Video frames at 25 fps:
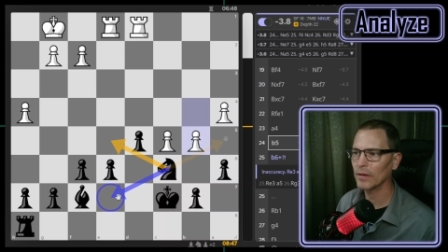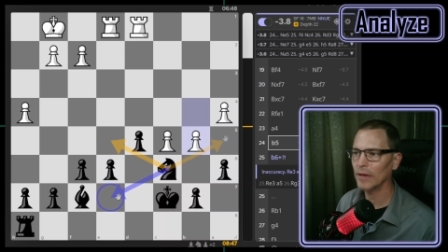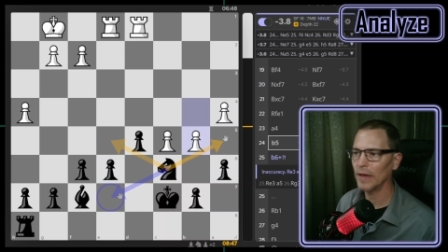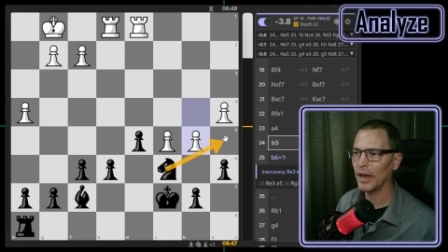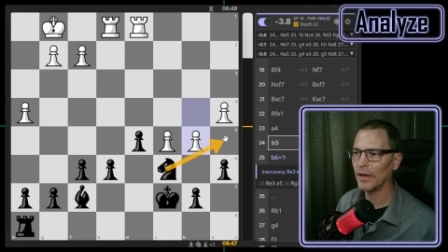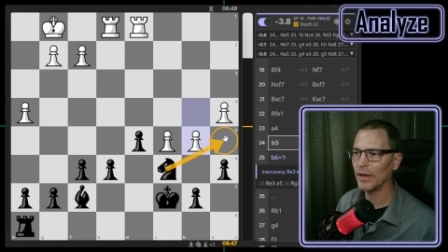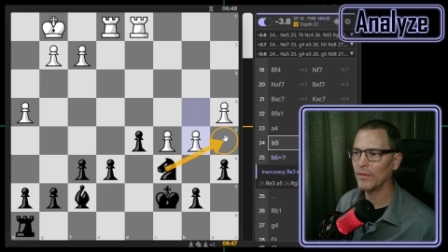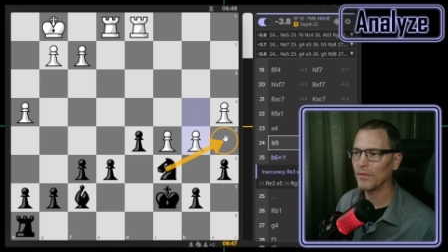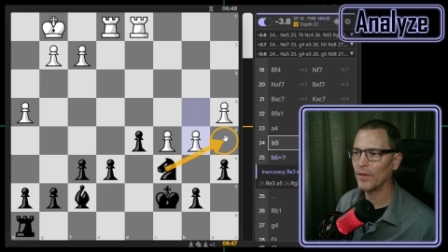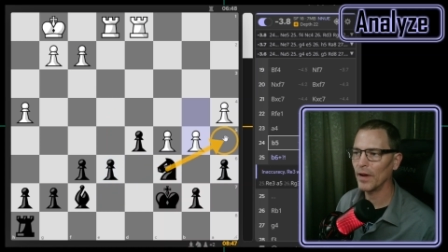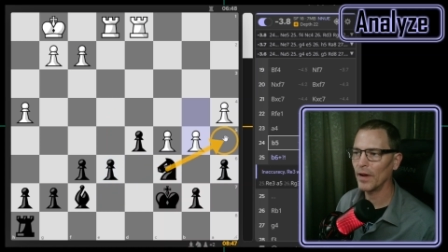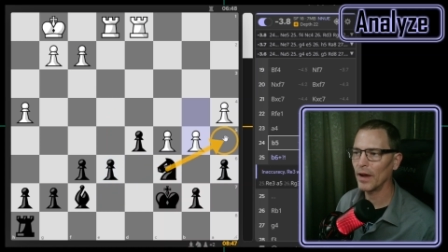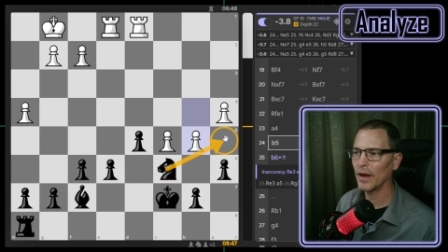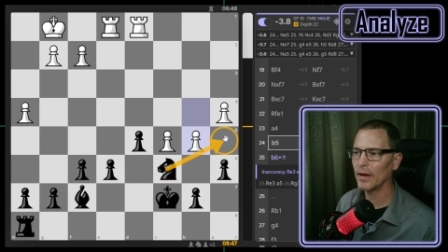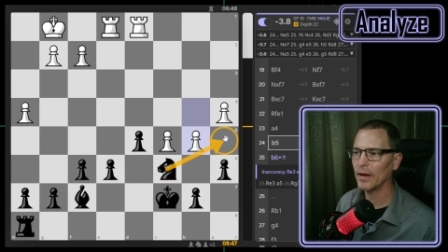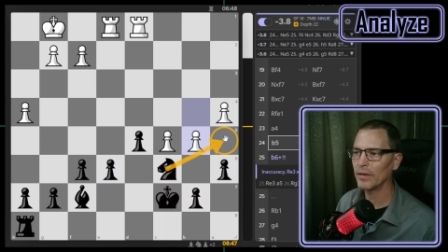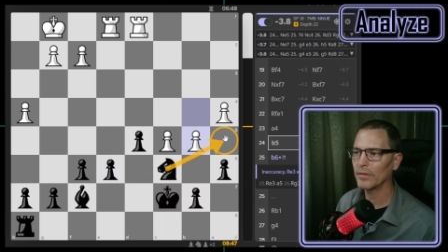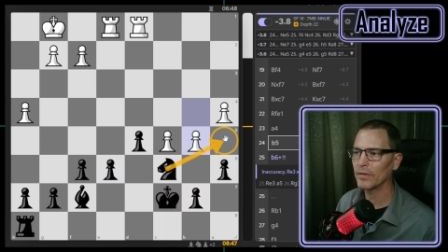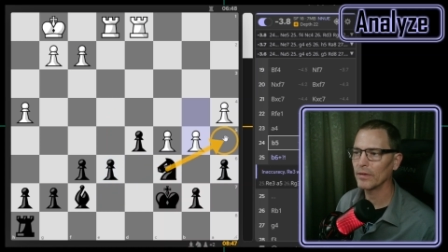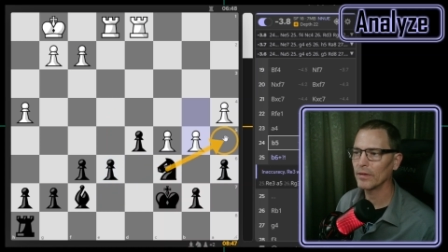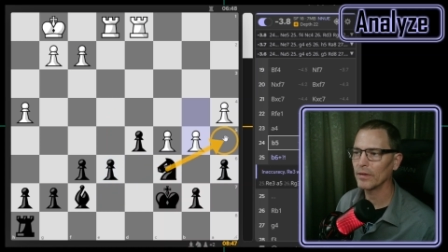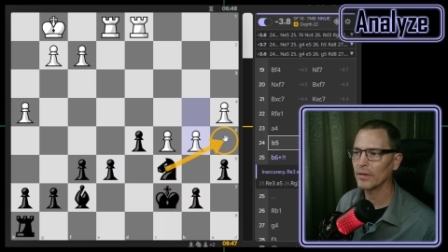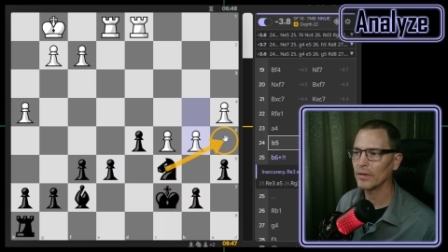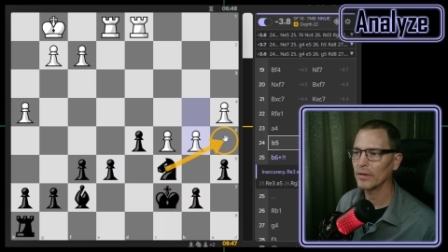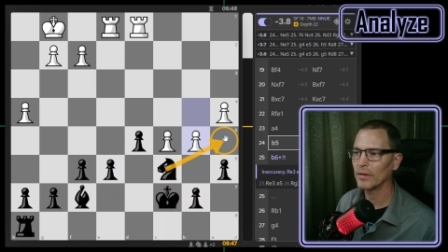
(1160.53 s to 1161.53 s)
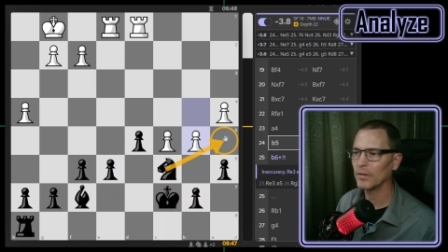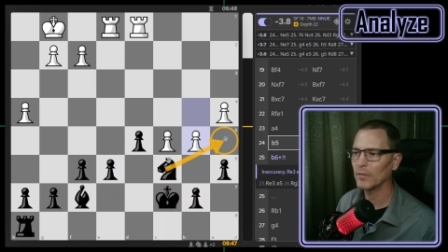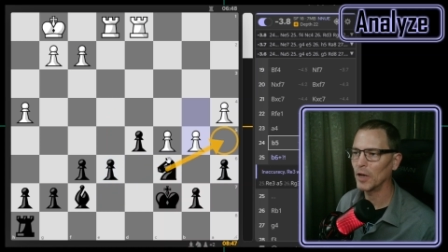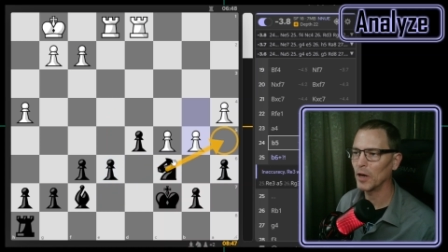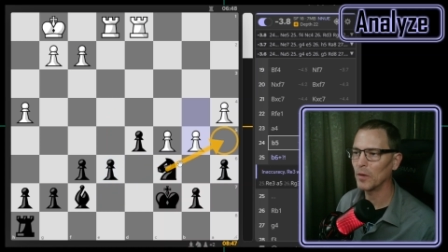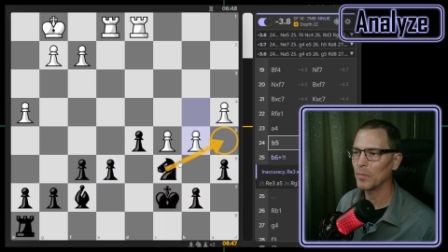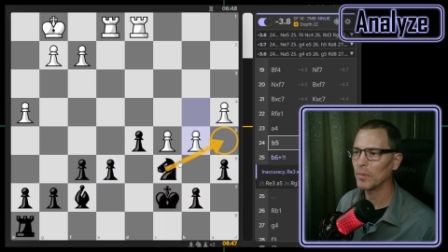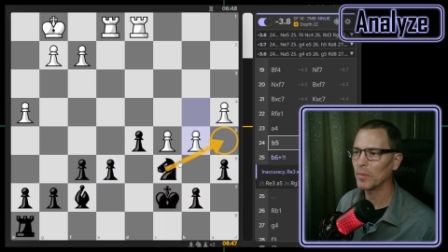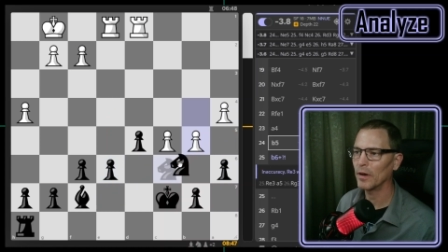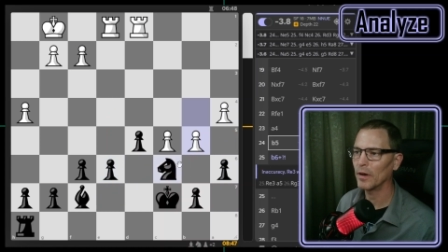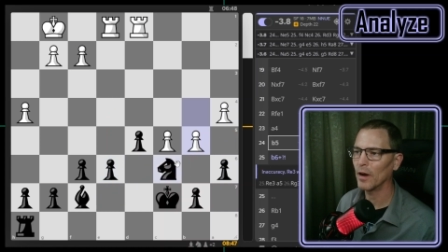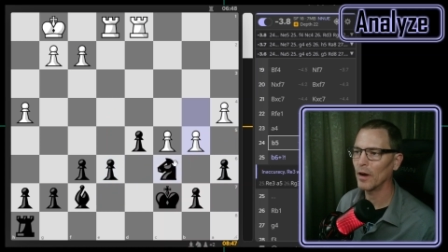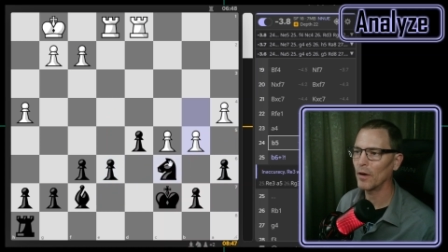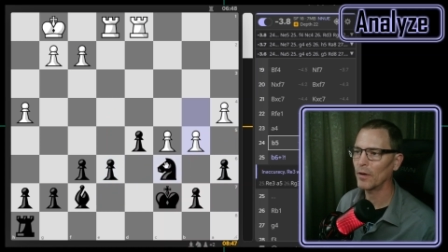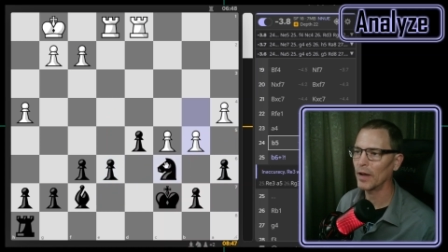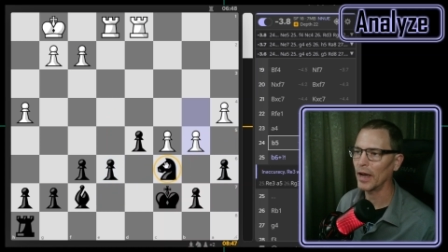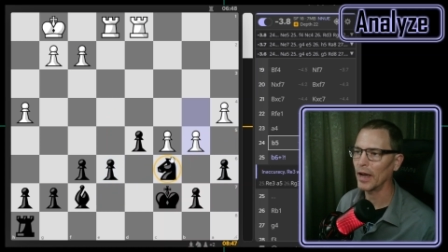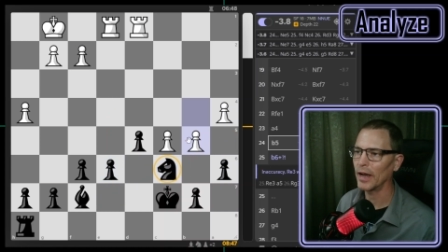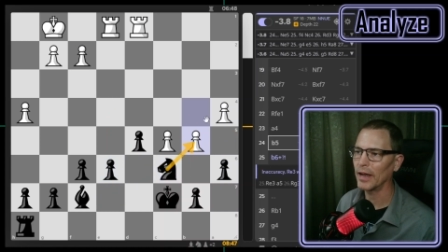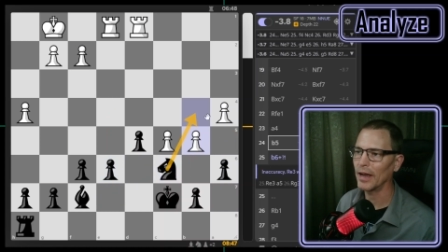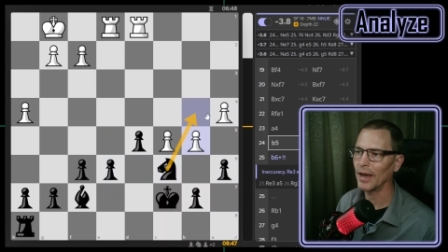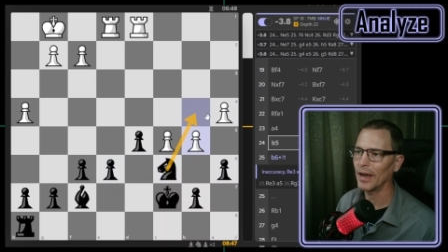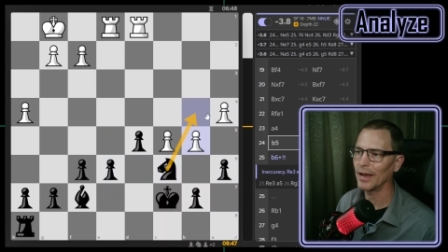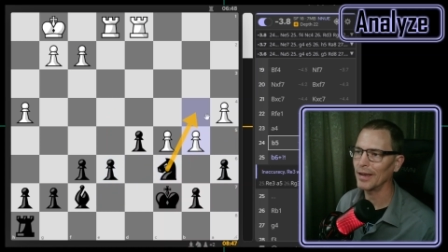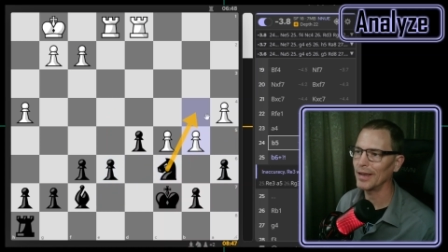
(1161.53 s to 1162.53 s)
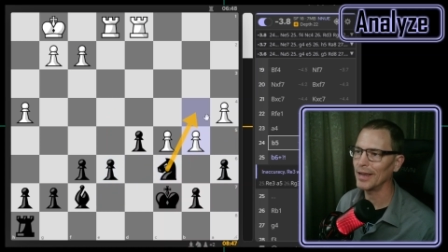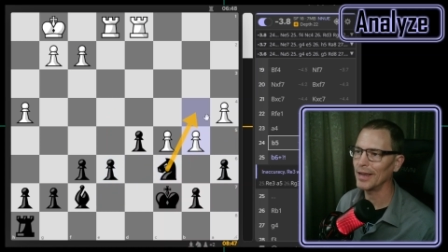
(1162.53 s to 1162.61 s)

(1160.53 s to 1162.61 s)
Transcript: A5, nope. Okay,